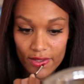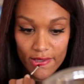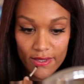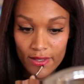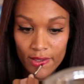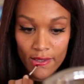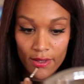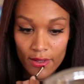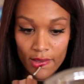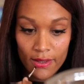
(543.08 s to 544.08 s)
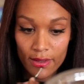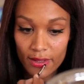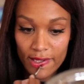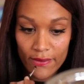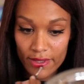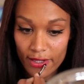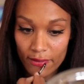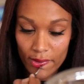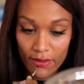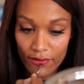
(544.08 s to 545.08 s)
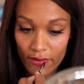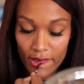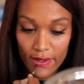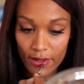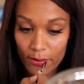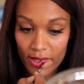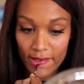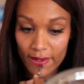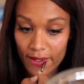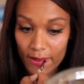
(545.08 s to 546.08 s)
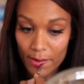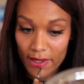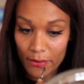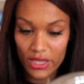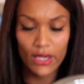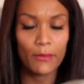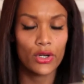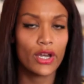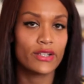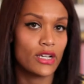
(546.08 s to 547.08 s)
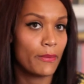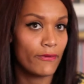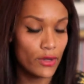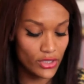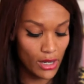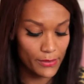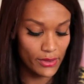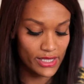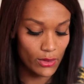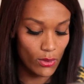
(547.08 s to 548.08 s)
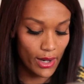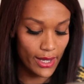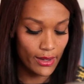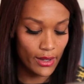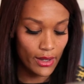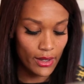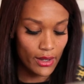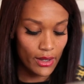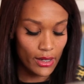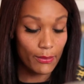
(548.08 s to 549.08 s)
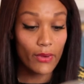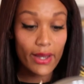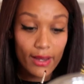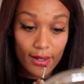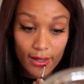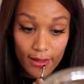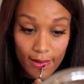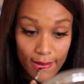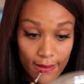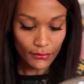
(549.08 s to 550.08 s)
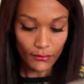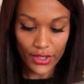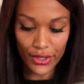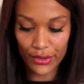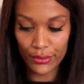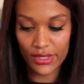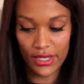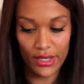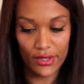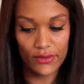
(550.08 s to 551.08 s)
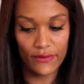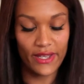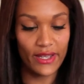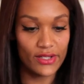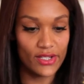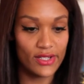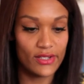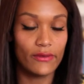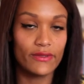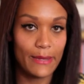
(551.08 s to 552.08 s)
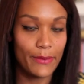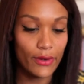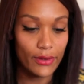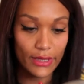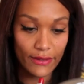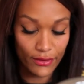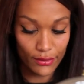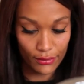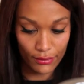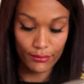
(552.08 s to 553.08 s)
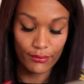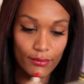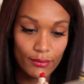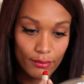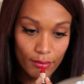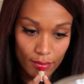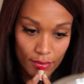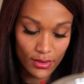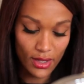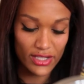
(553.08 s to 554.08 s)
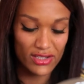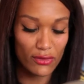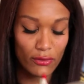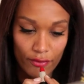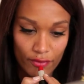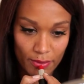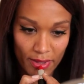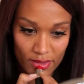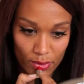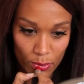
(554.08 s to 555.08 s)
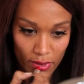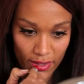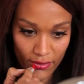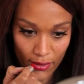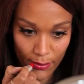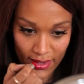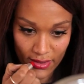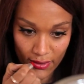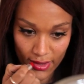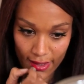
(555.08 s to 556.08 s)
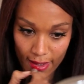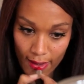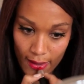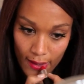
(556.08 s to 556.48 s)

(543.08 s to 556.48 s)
just leave yourself with one coat. But I think I'm going to coat it up a few times so it's quite a bright colour. You can also use your finger just to sort of dab it on if you're... So I like to, depends what works for you best really.